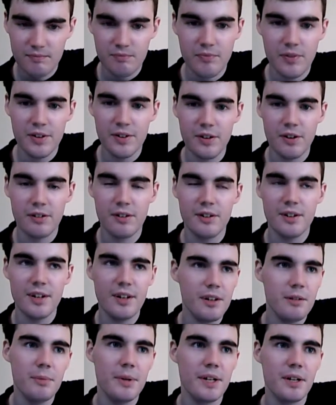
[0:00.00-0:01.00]
It doesn't
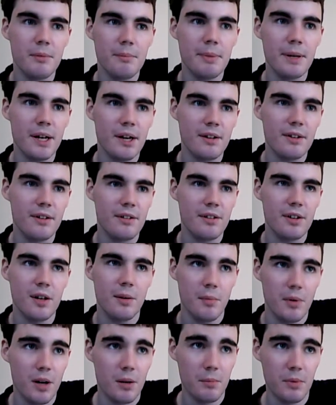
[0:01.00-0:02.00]
need to be compared to
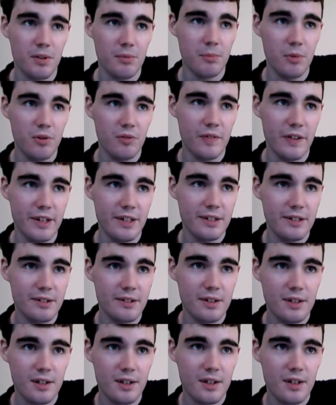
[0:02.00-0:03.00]
Sam Raimi's
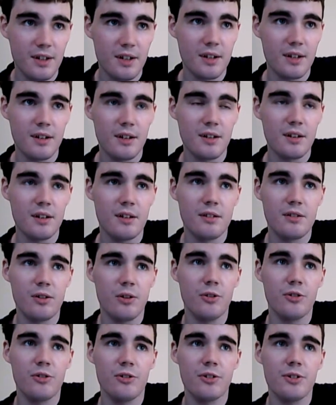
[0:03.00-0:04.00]
movies.
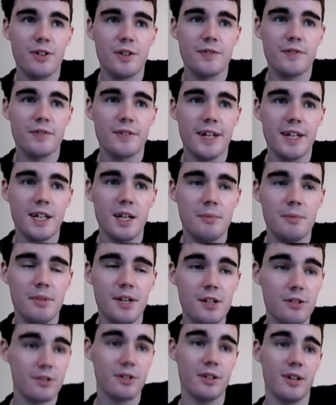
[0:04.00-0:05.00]
Those are a different
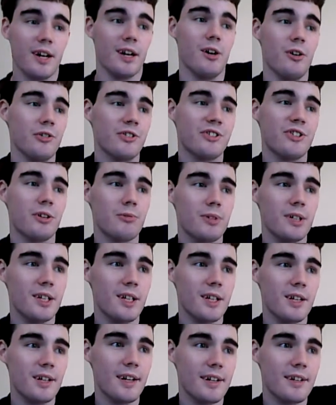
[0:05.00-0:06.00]
adaptation. I also
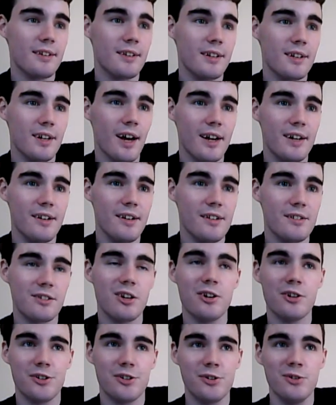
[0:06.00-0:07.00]
really like the 90s
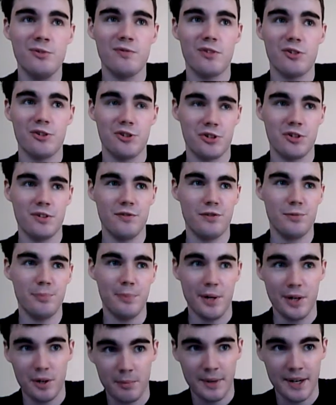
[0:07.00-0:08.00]
cartoon version of
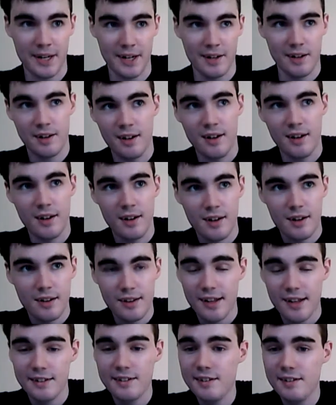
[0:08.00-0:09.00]
Spider-Man.
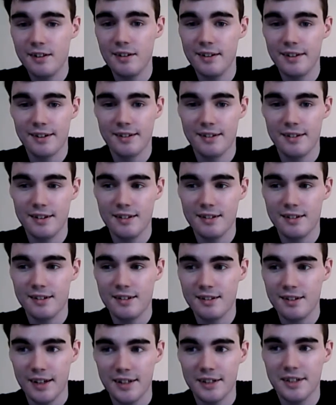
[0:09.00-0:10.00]
That still
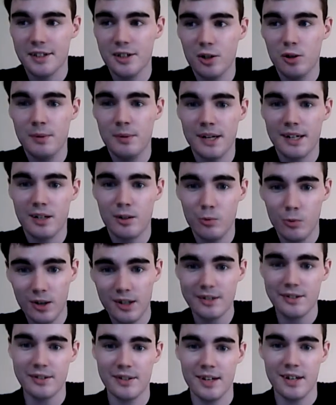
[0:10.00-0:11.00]
exists. I can go back and
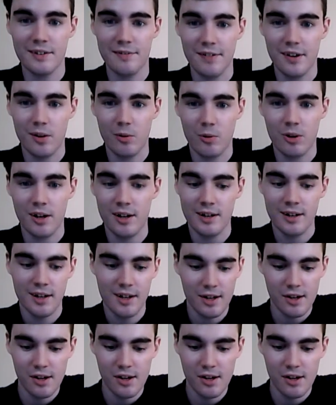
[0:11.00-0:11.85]
watch that if I want.